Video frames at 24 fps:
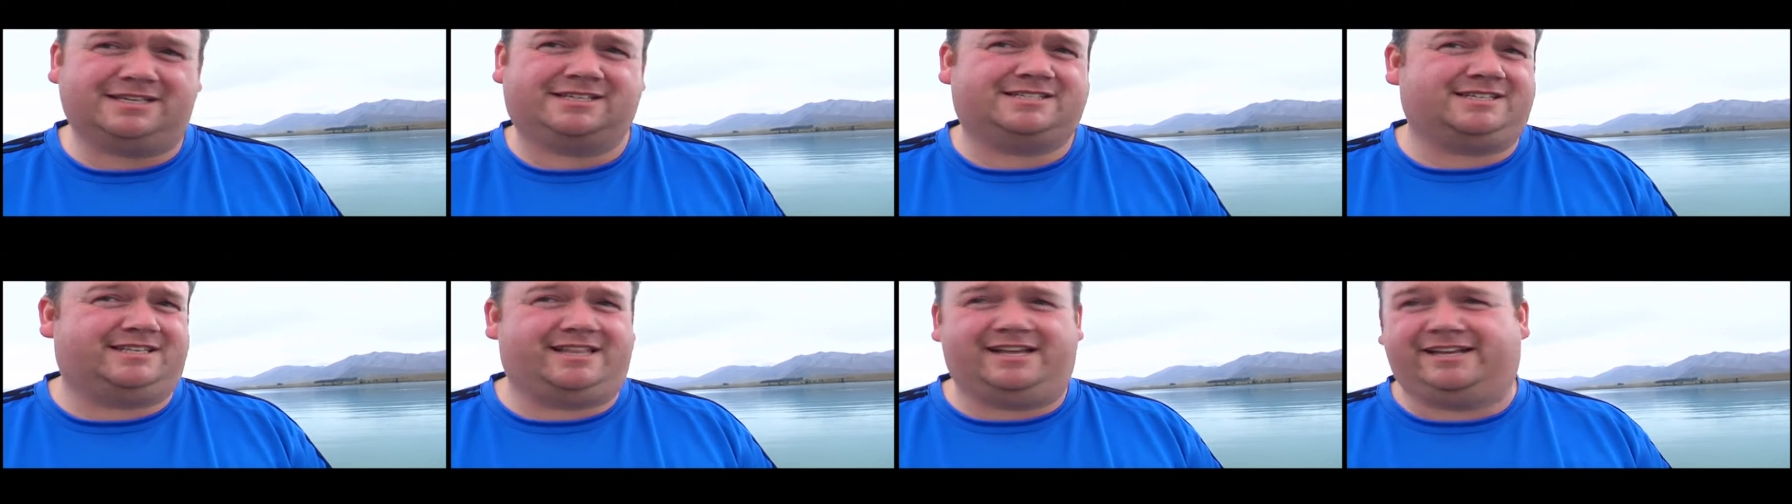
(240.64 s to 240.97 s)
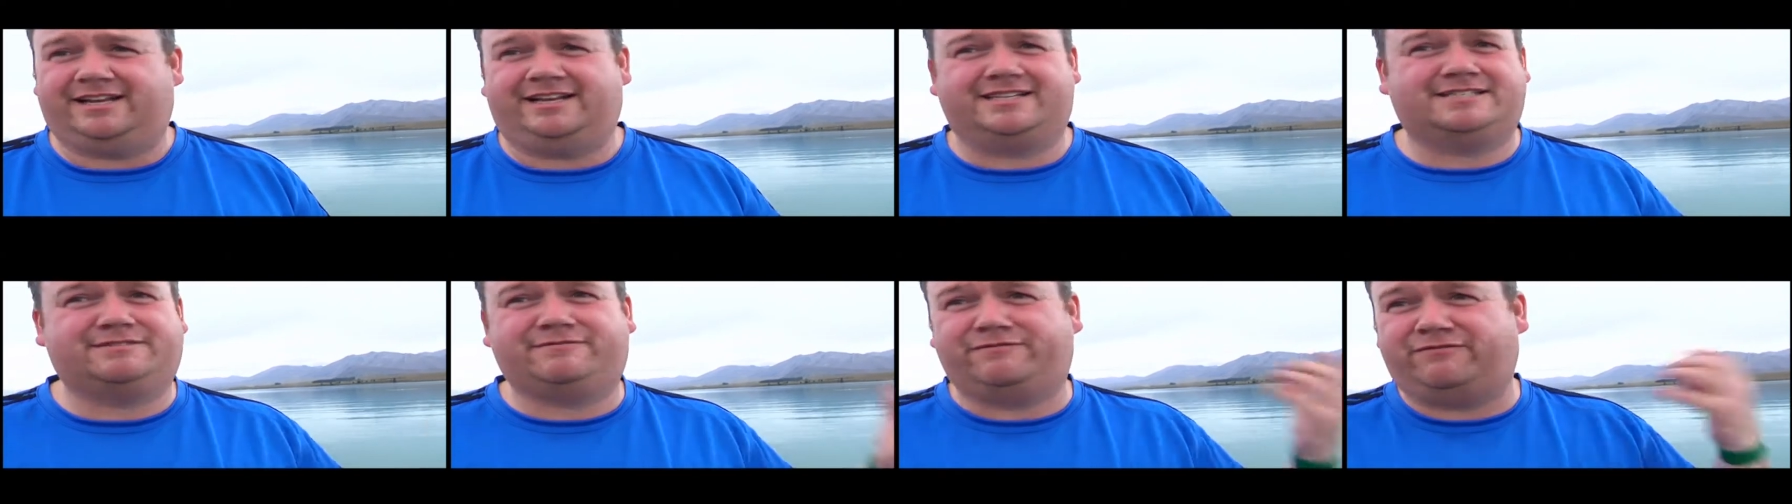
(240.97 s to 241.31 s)
Just they
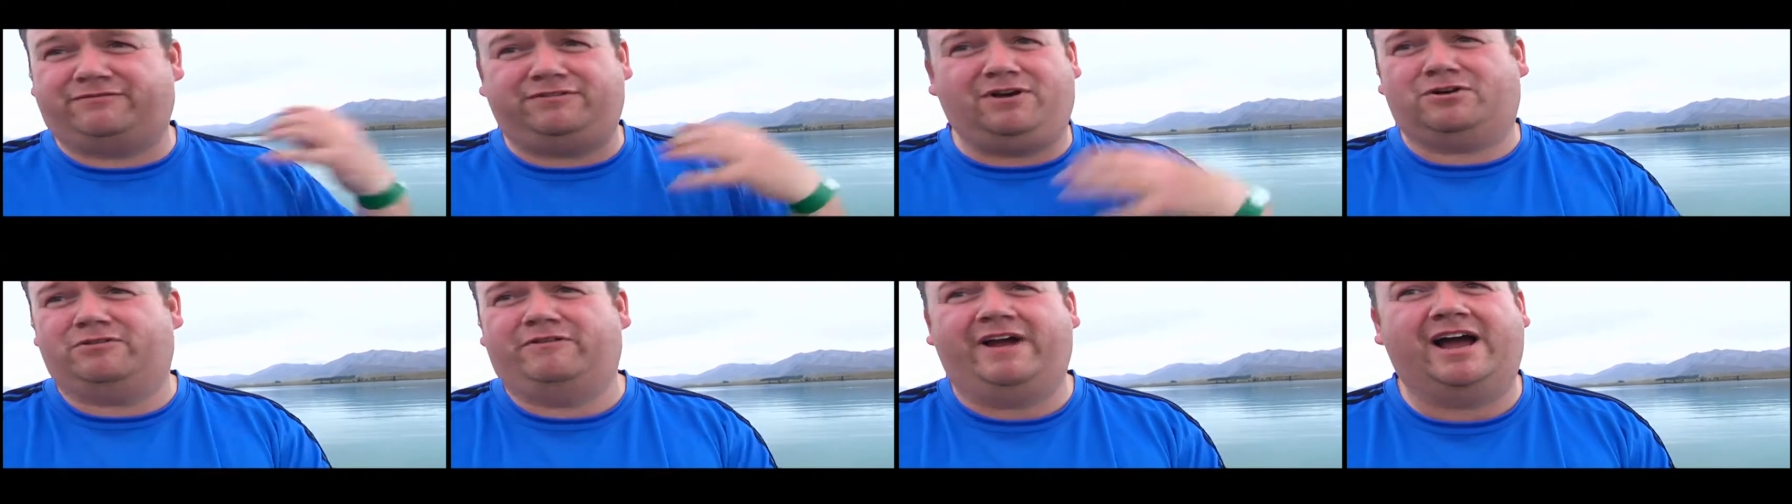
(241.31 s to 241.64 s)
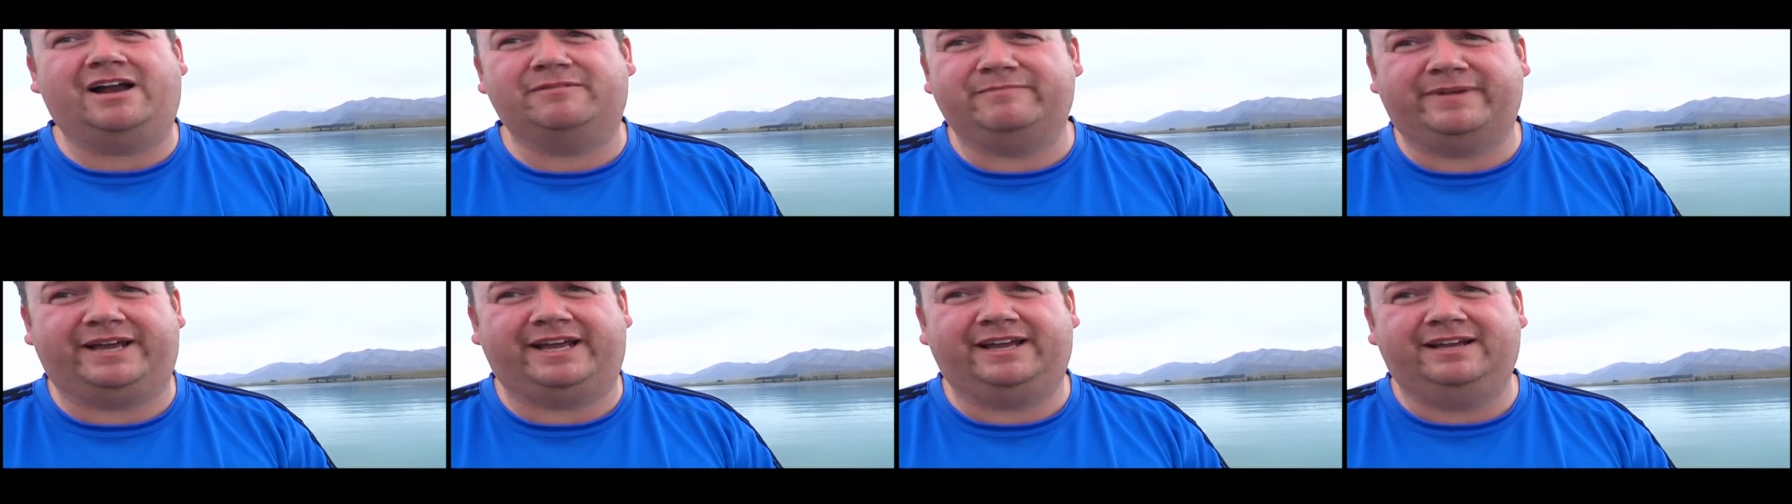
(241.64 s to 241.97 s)
just flock
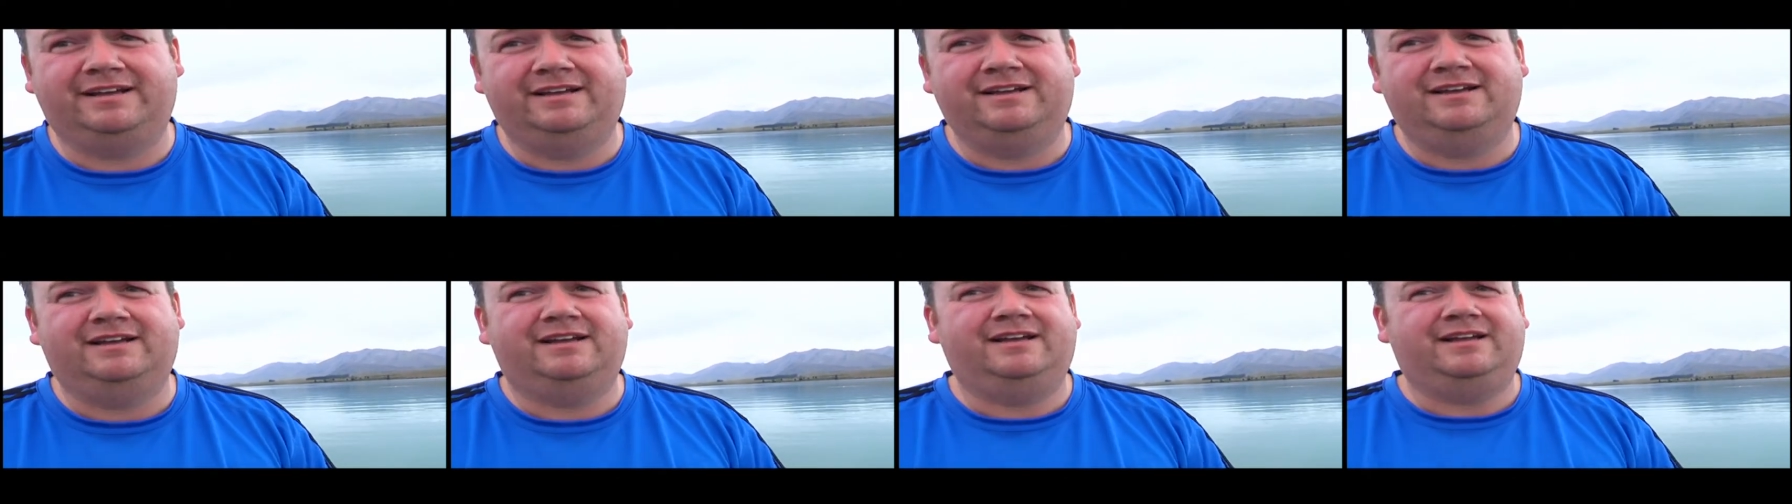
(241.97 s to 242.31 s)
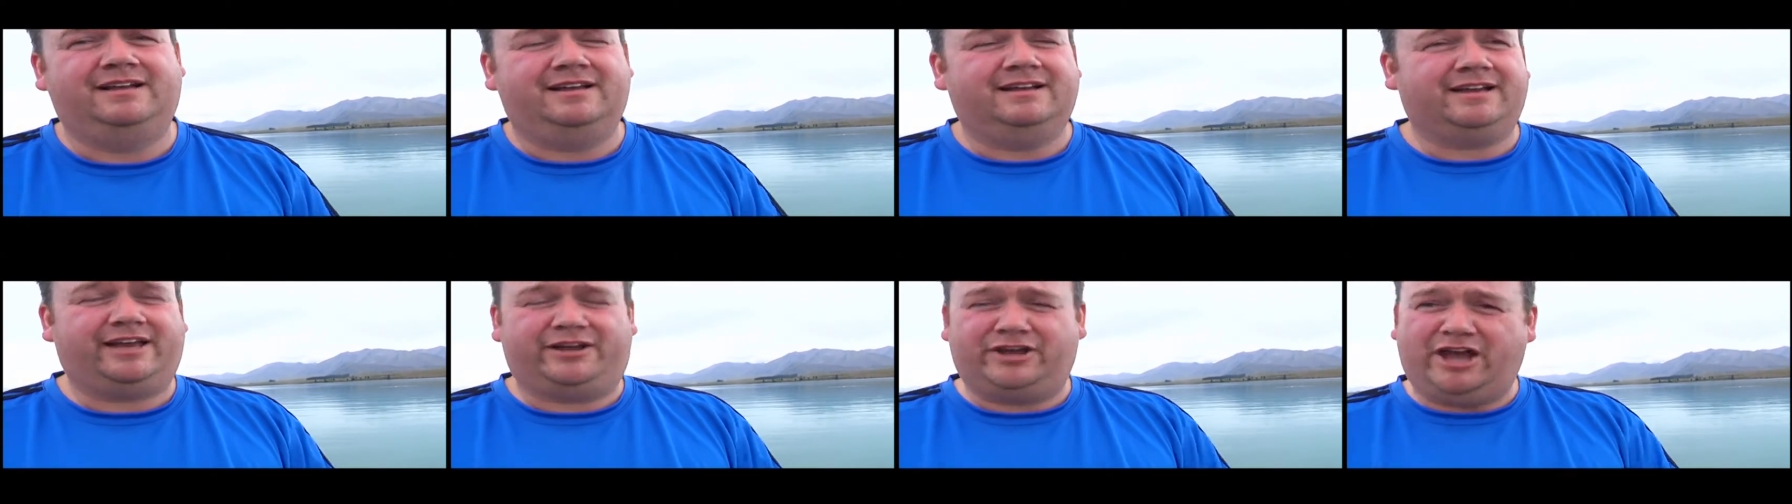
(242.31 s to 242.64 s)
around me.
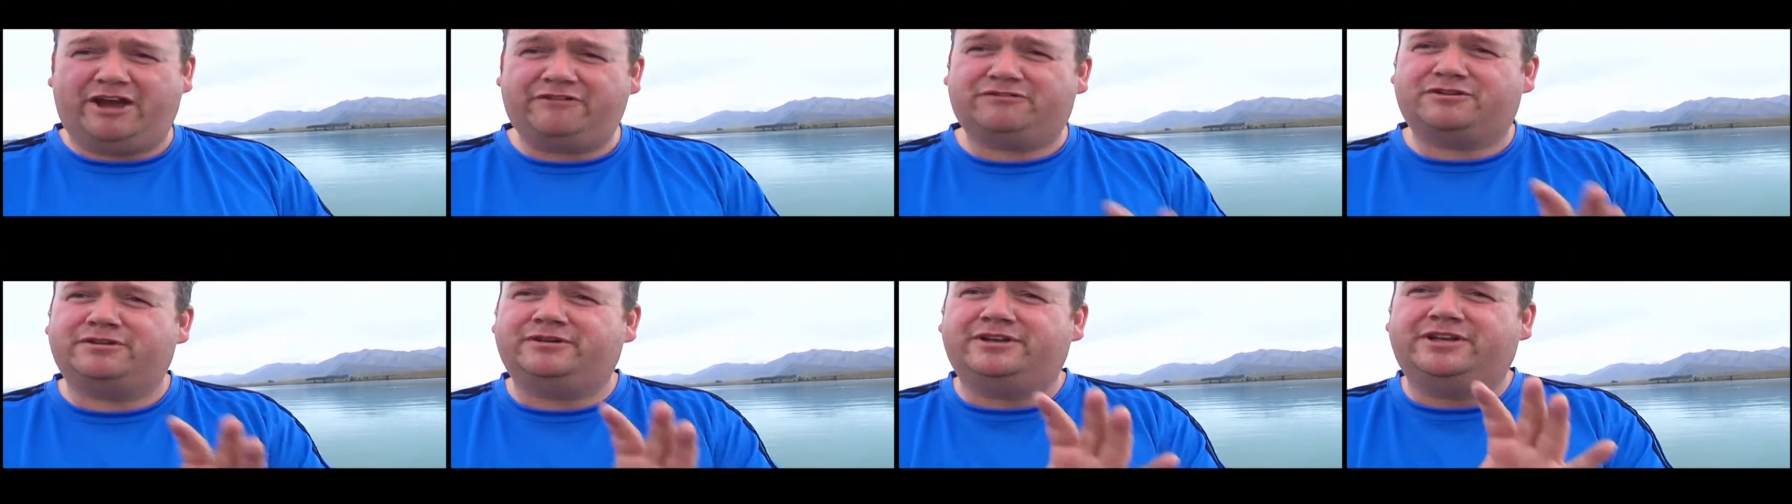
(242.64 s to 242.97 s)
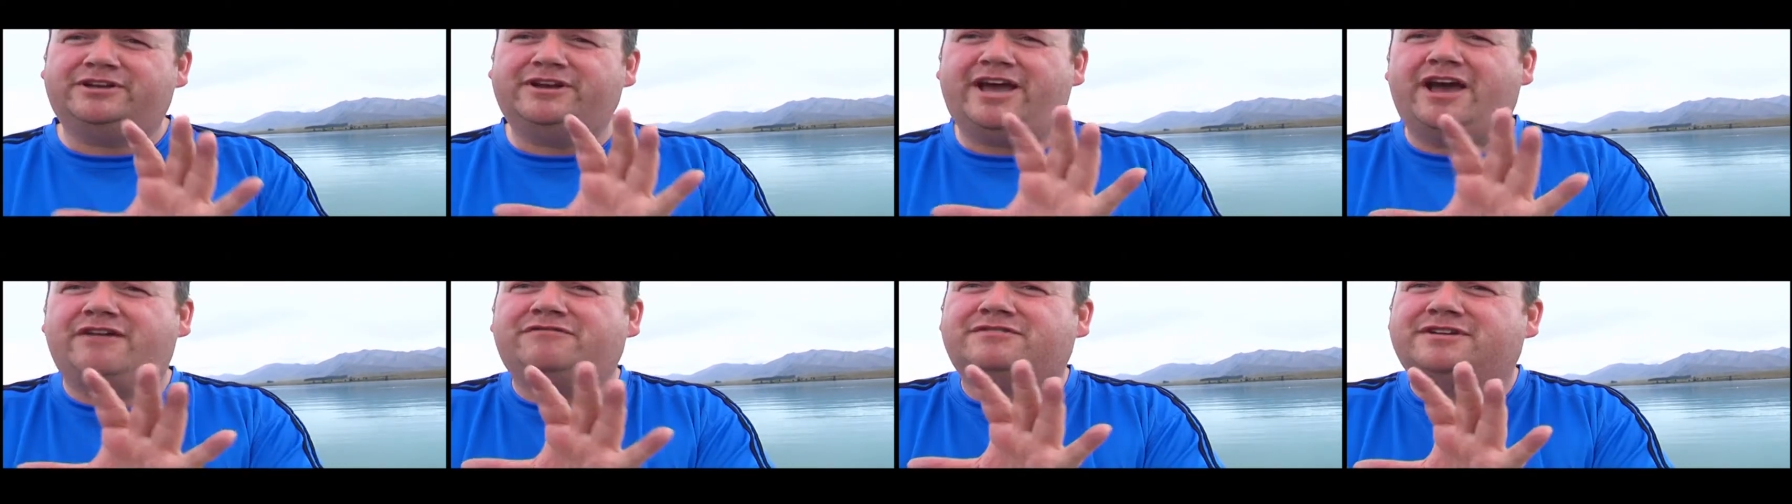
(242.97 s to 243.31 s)
Okay, you have to
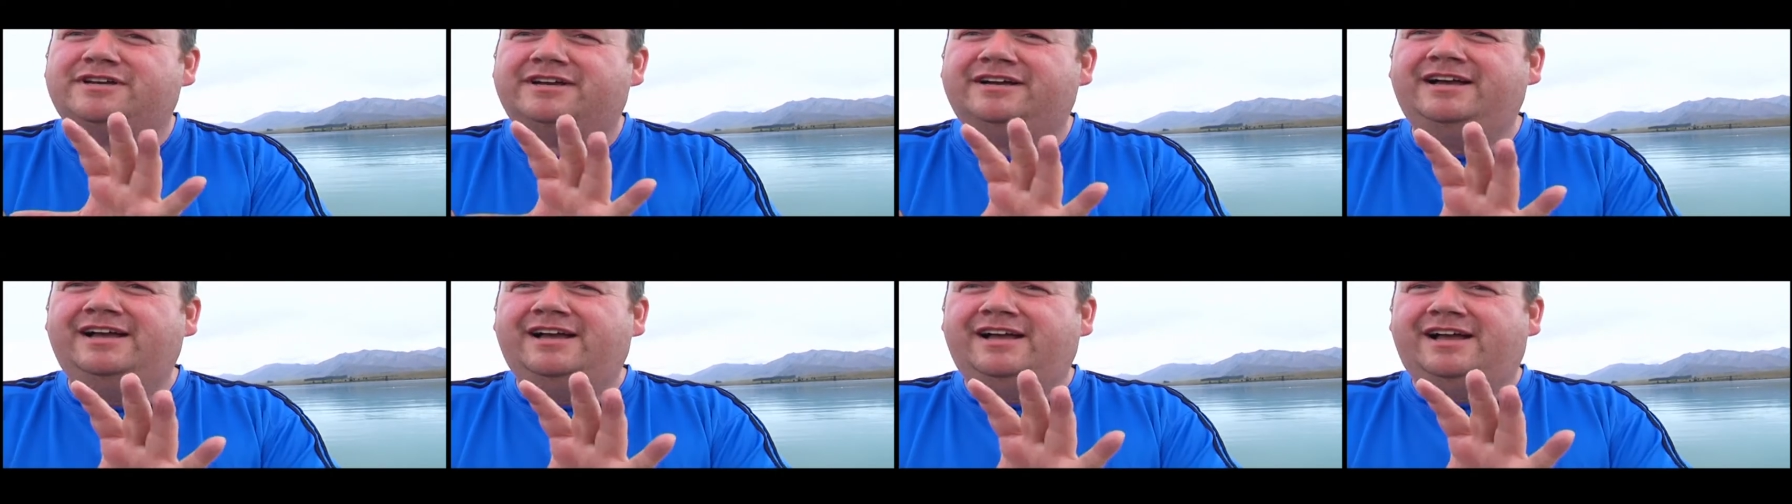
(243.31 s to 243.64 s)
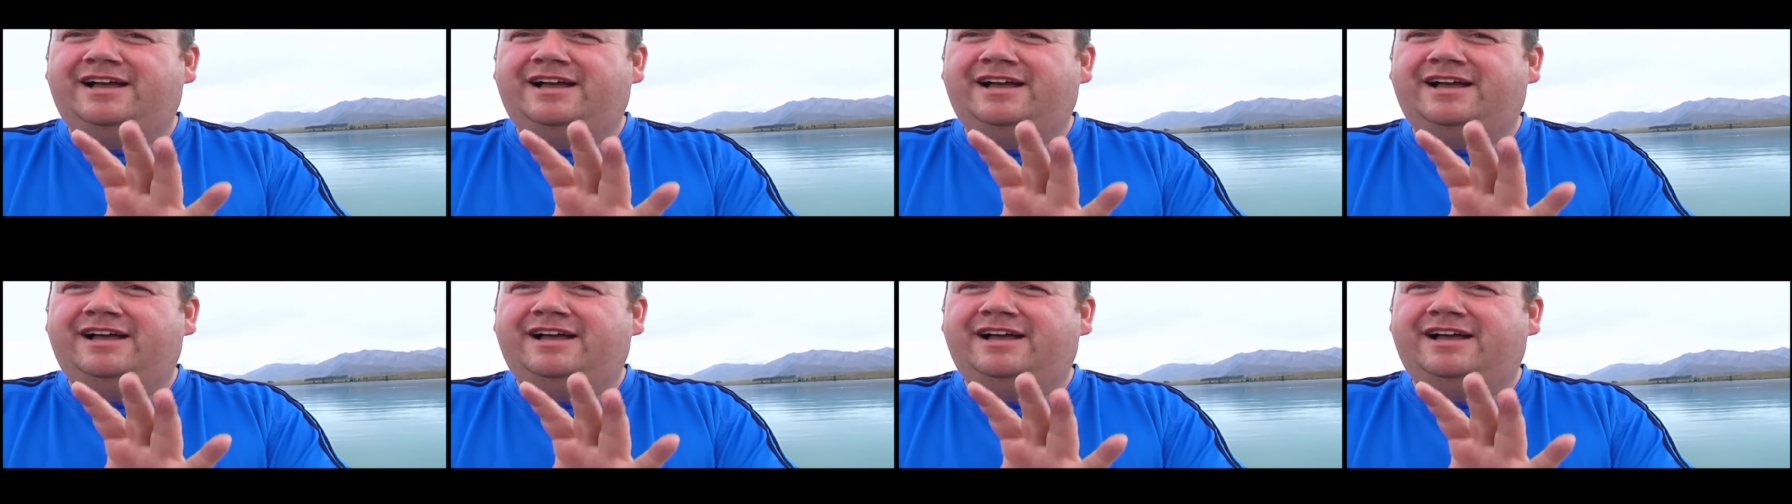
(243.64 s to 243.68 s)
you have to